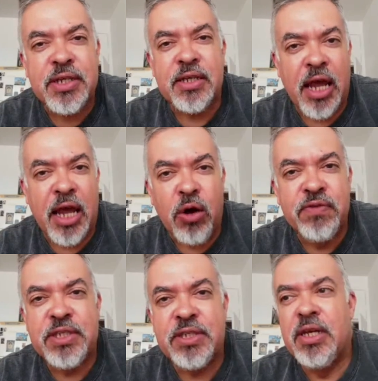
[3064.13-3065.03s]
and
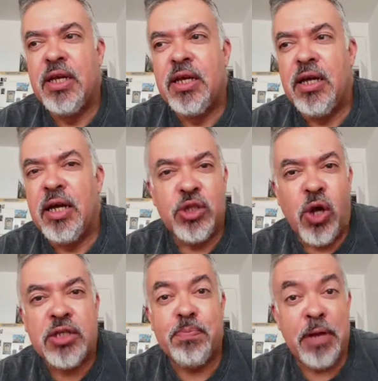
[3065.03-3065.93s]
elves and
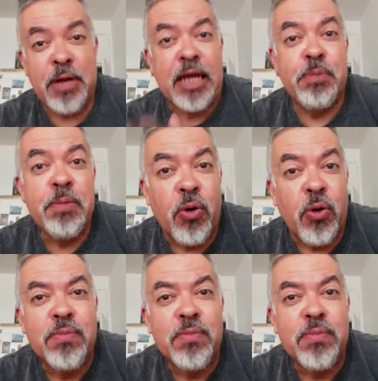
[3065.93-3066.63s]
not black people.